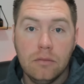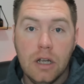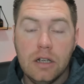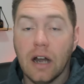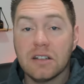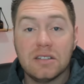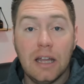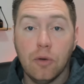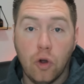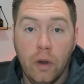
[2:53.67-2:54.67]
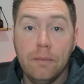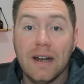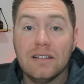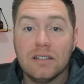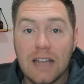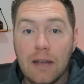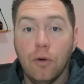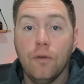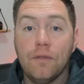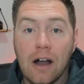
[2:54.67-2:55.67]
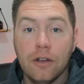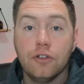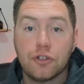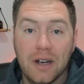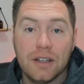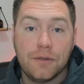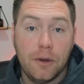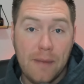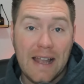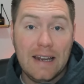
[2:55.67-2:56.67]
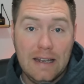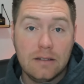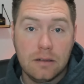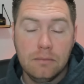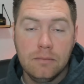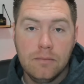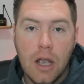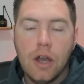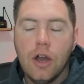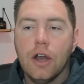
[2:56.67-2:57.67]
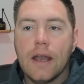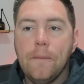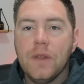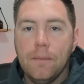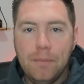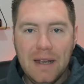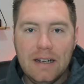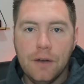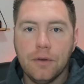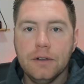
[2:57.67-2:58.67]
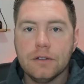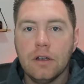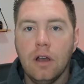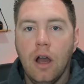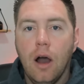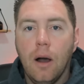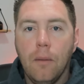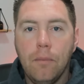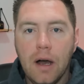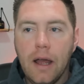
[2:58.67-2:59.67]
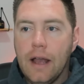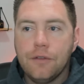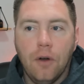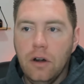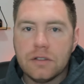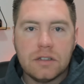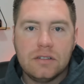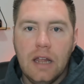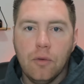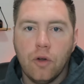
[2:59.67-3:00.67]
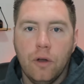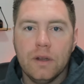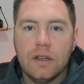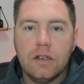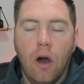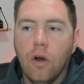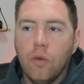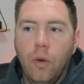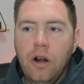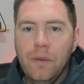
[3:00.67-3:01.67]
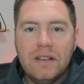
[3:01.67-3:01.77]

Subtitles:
not a stable coin, but a stable value transfer mechanism. Okay, big difference. But as far as a stable coin with the dollar, what are we